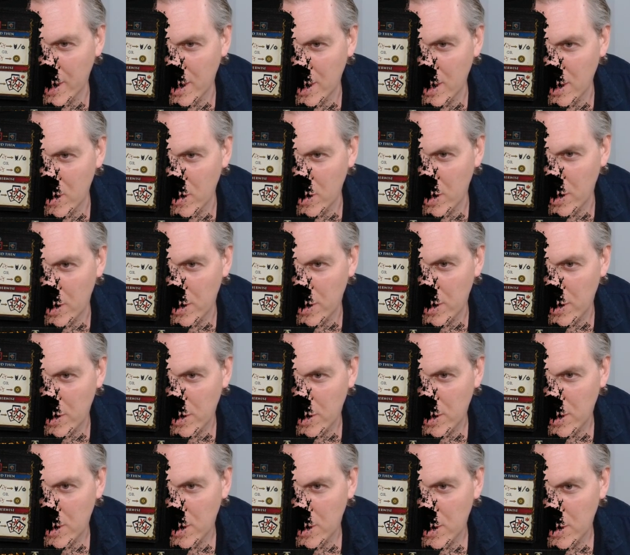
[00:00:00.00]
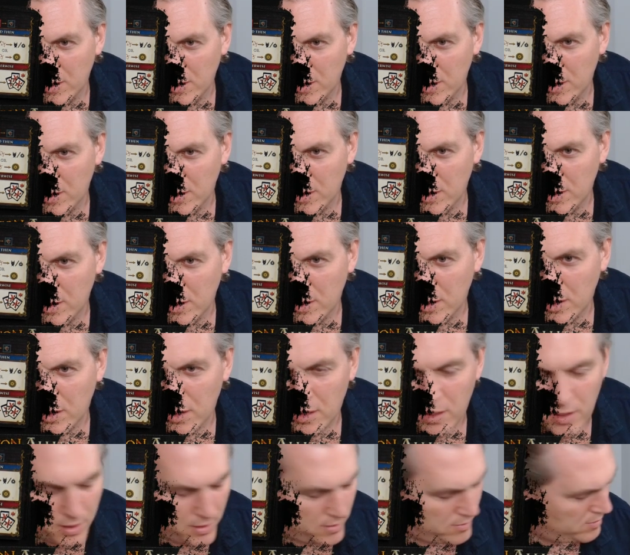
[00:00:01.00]
hero.
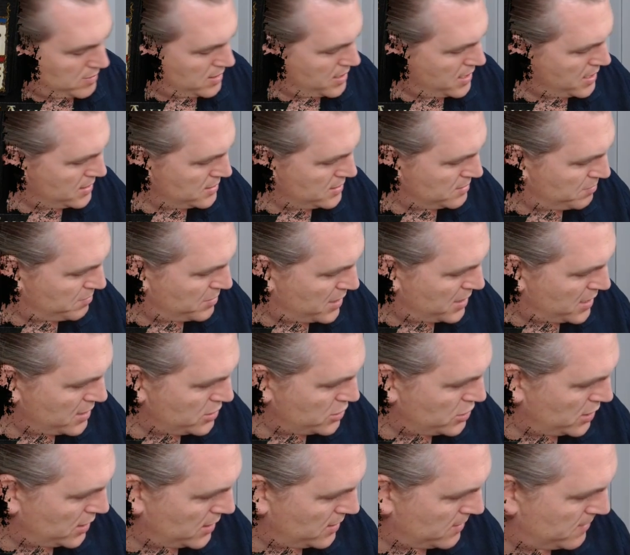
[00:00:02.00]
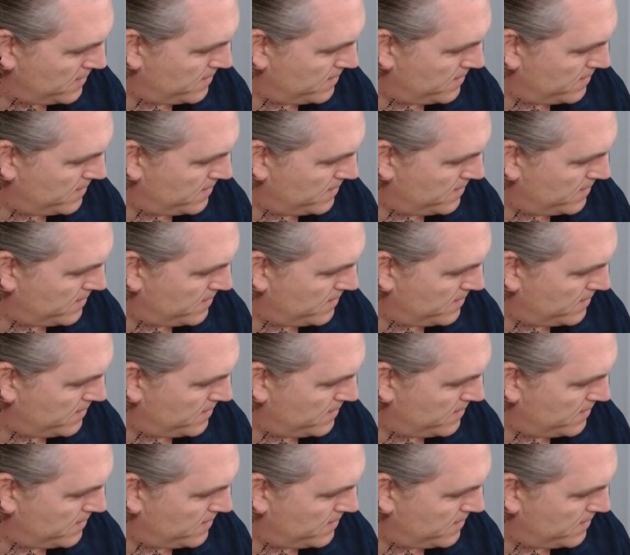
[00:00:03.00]
Oh, that is punishing.